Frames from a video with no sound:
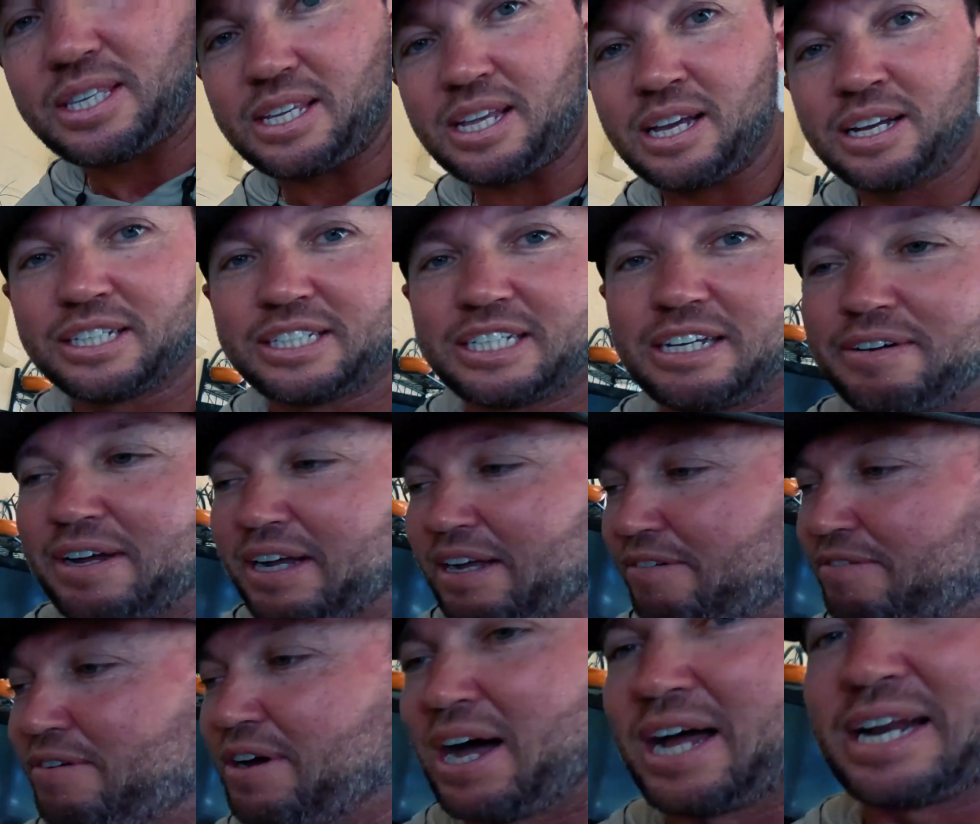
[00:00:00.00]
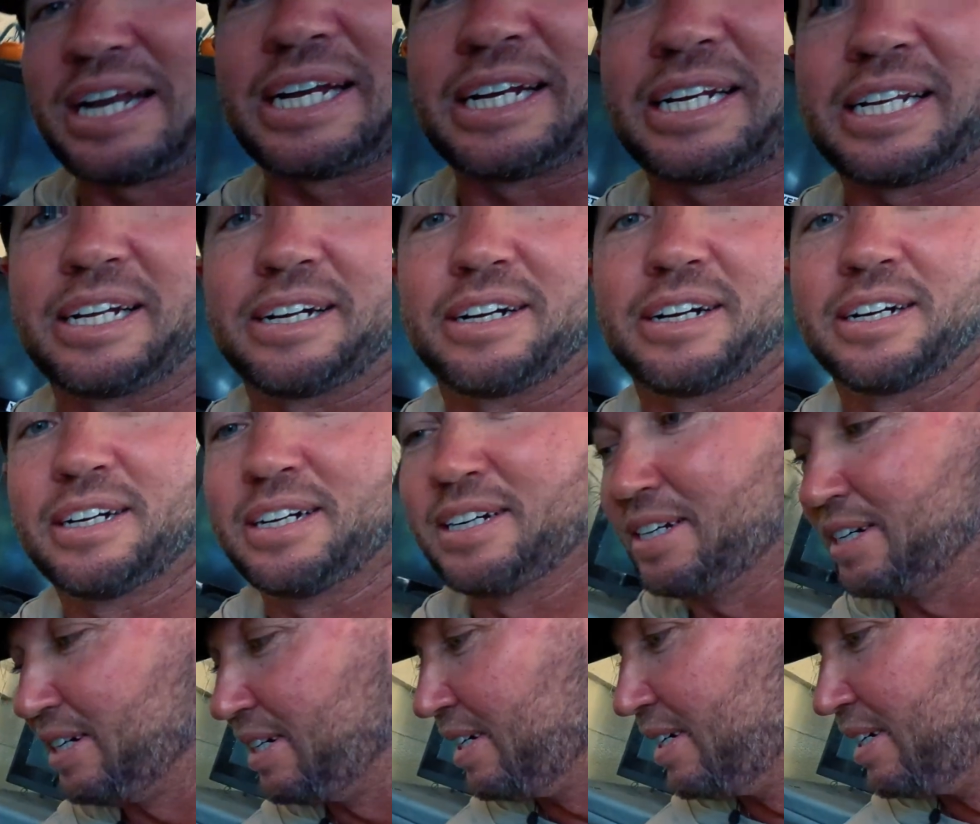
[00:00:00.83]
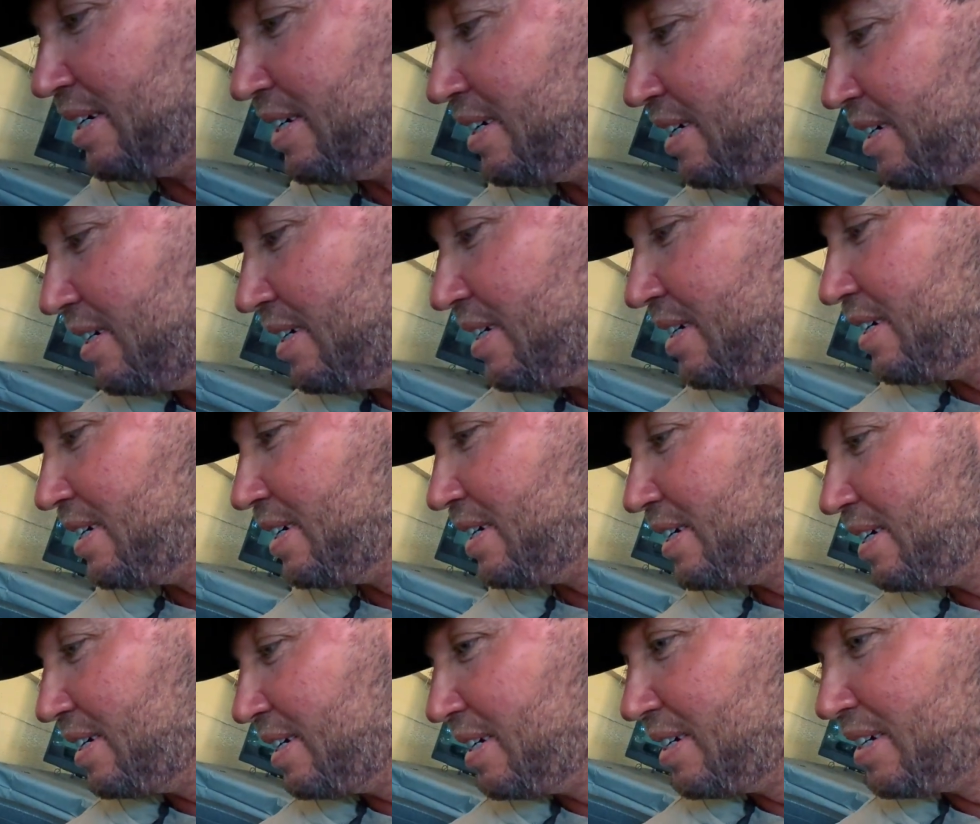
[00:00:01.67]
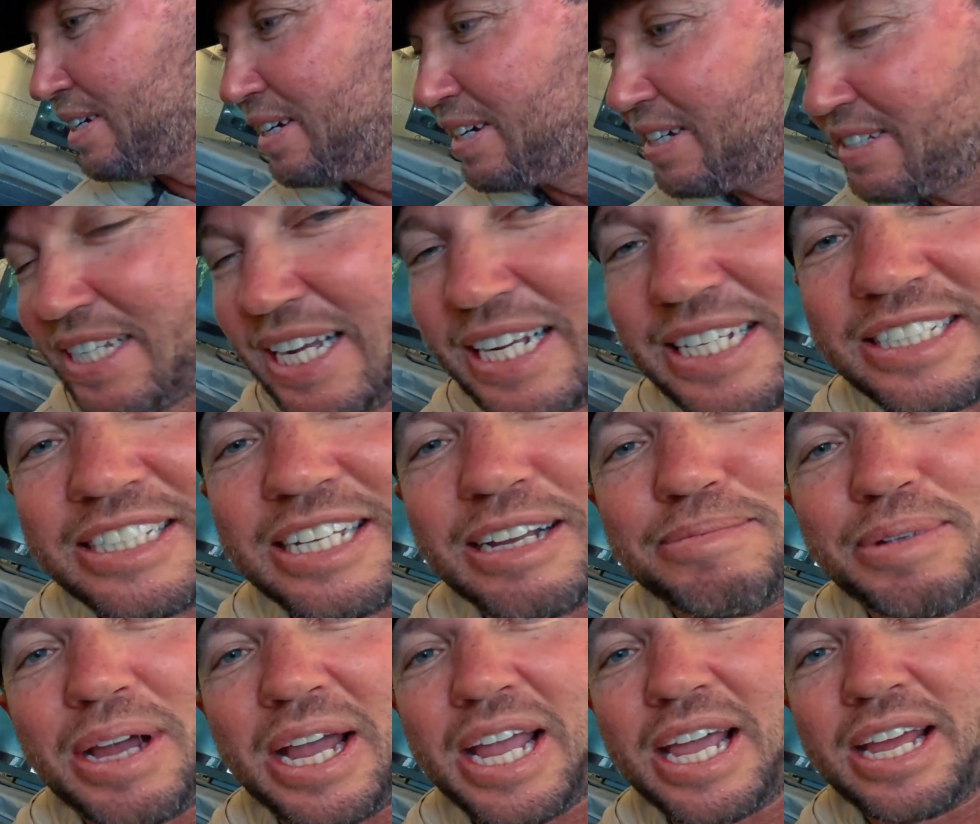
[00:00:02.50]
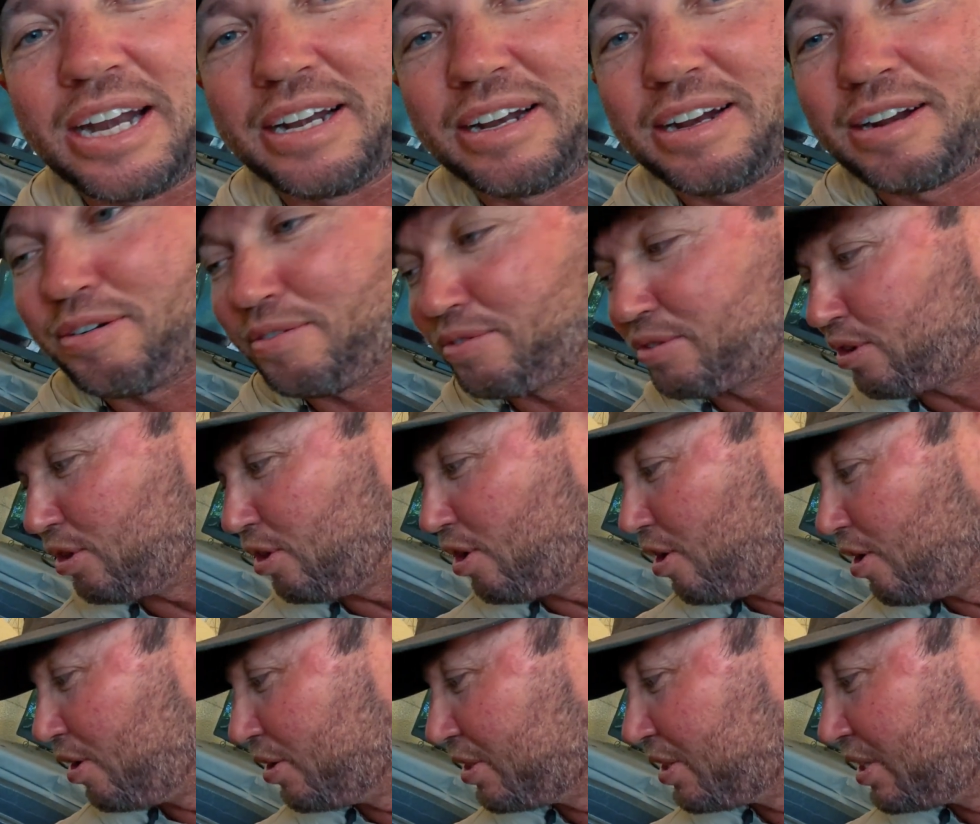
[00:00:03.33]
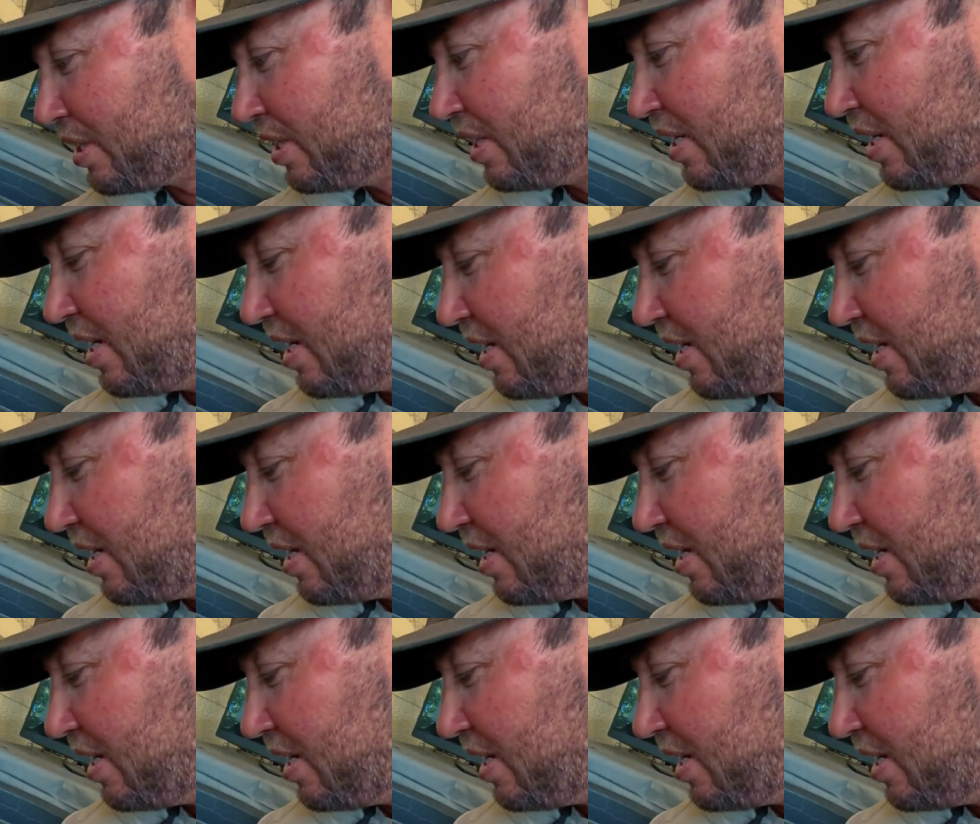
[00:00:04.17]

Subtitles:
let's see if I can find it in here. Because I can stick my hand in here, I don't have claws.